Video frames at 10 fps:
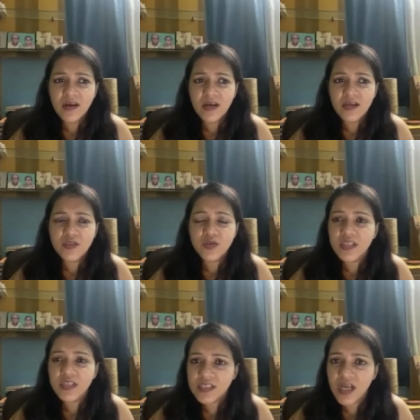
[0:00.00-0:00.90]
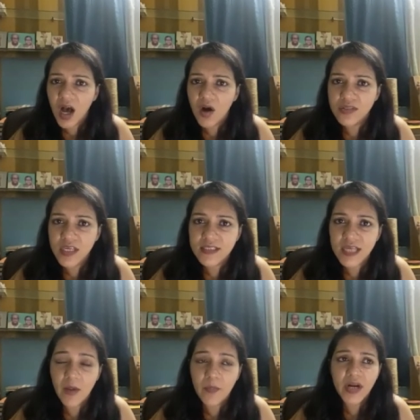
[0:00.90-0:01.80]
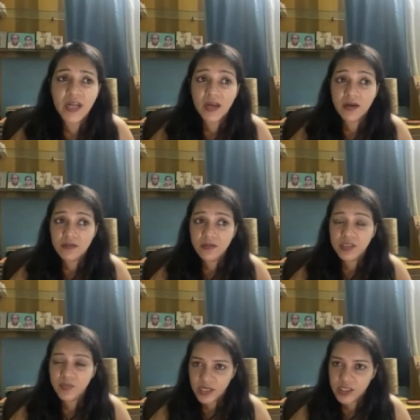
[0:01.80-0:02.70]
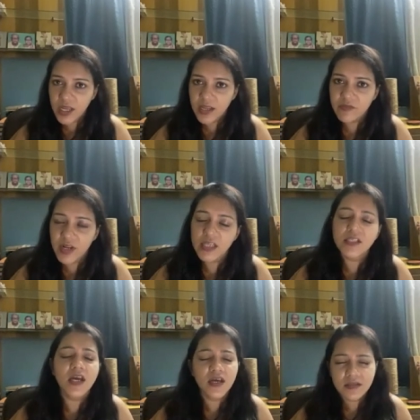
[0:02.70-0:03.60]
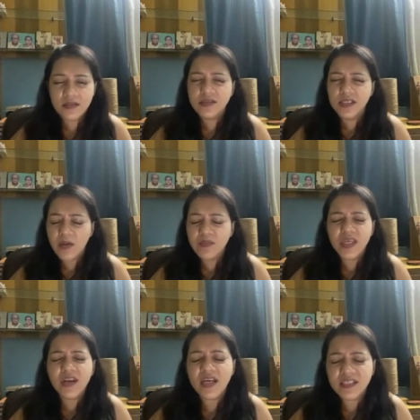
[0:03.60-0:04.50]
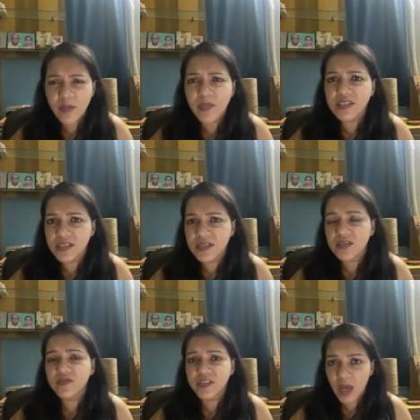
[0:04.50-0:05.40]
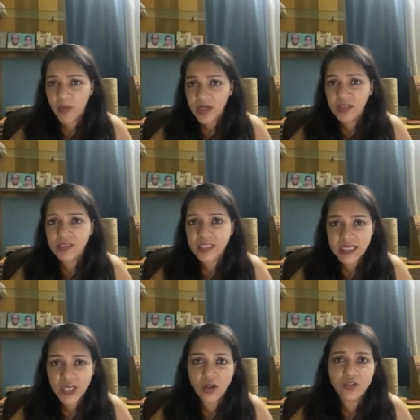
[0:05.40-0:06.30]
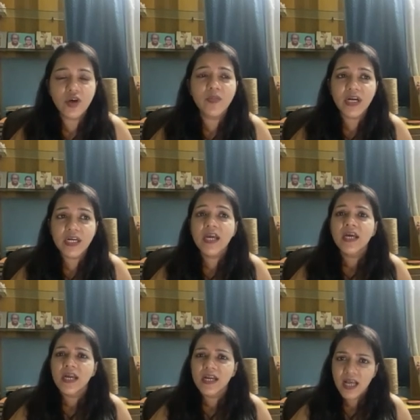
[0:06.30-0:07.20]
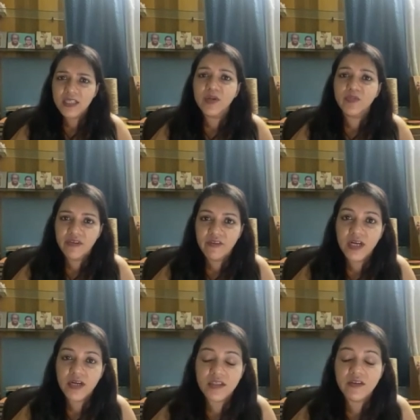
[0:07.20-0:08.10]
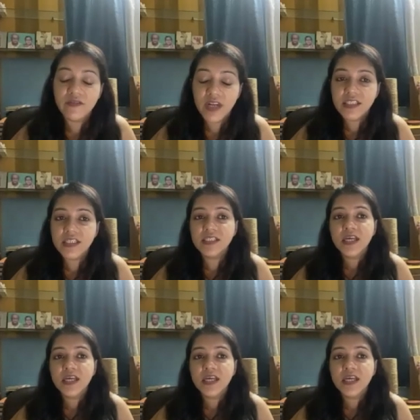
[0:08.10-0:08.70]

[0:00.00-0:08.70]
uh, so this is how things happened and especially in village uh, some there are some incidents which happened in the city also but it has been prevalent in the villages